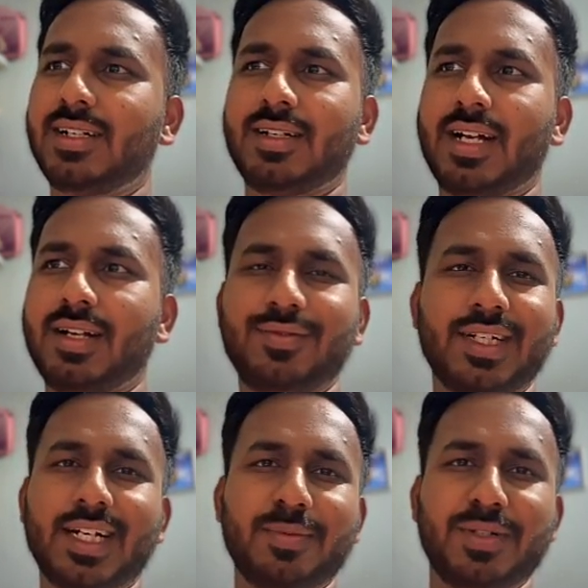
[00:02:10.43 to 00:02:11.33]
and we
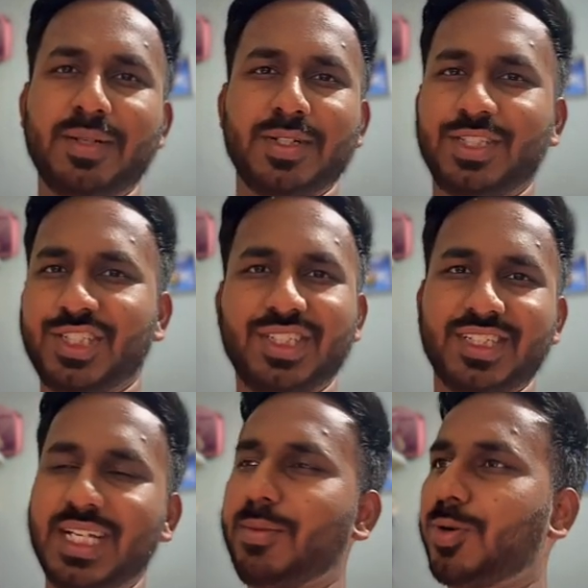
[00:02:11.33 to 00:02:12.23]
get pretty much the
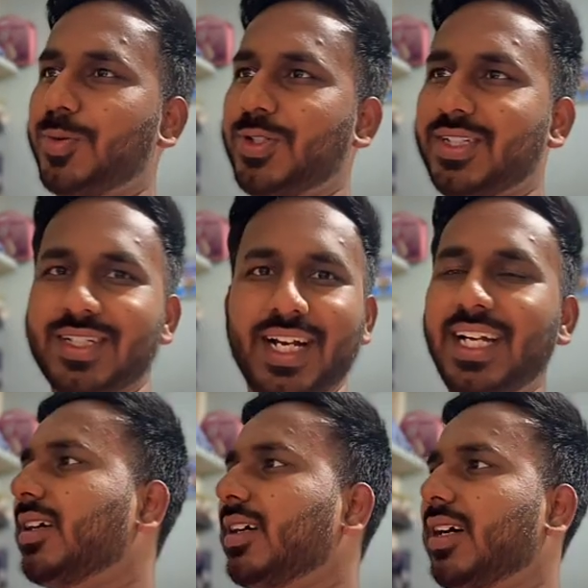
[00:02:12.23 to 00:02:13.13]
same output,
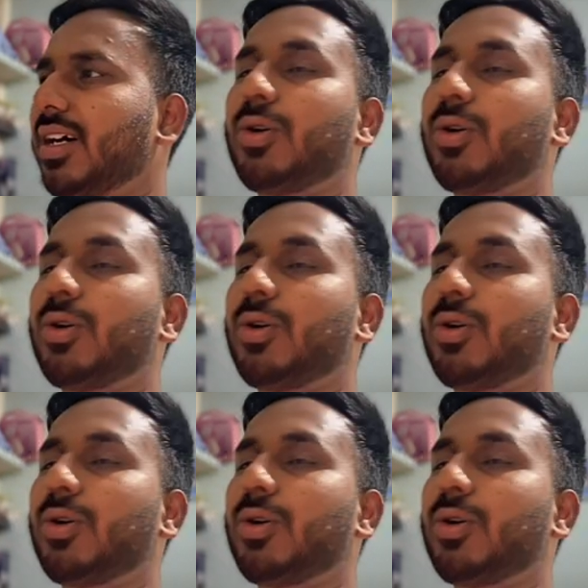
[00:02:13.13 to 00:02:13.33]
right? Okay,